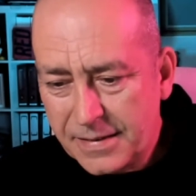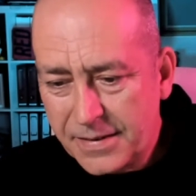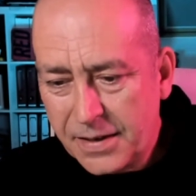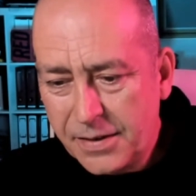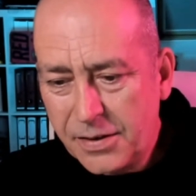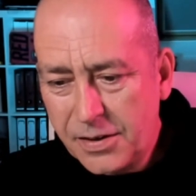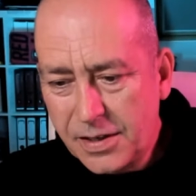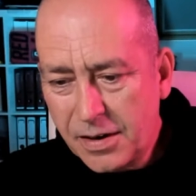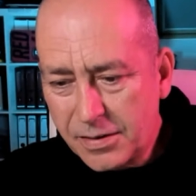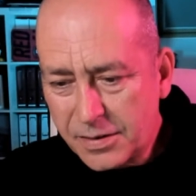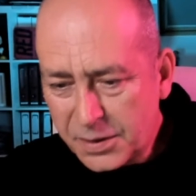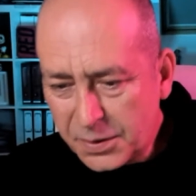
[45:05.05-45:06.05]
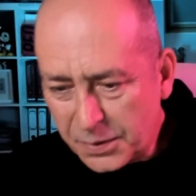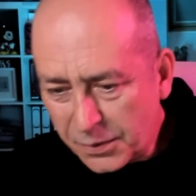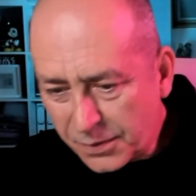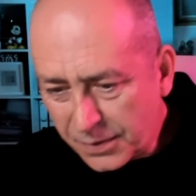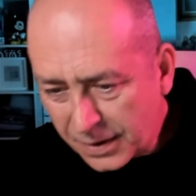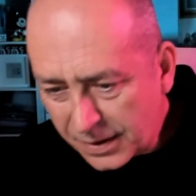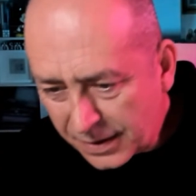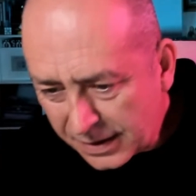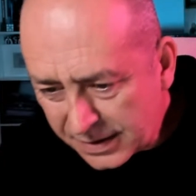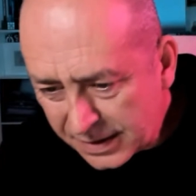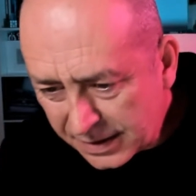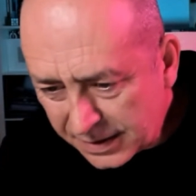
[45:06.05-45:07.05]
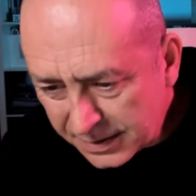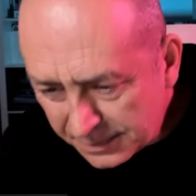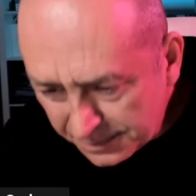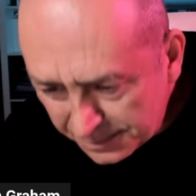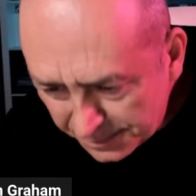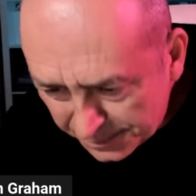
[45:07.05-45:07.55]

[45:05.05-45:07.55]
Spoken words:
so you can't do an awful lot of those things.